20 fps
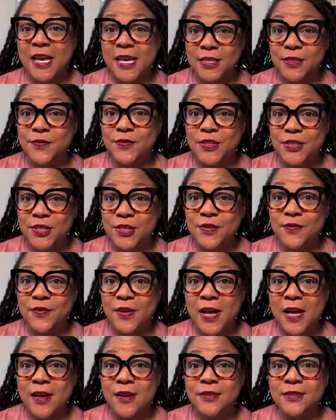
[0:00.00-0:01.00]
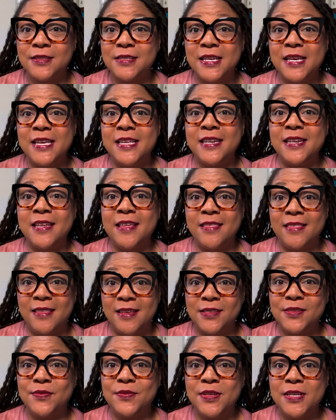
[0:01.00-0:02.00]
S V G files in
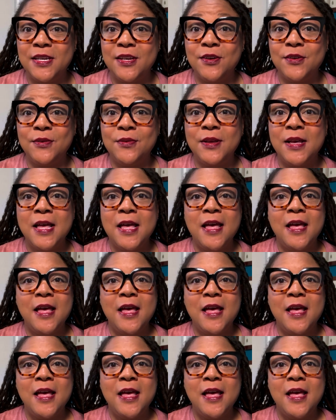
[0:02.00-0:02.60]
this video.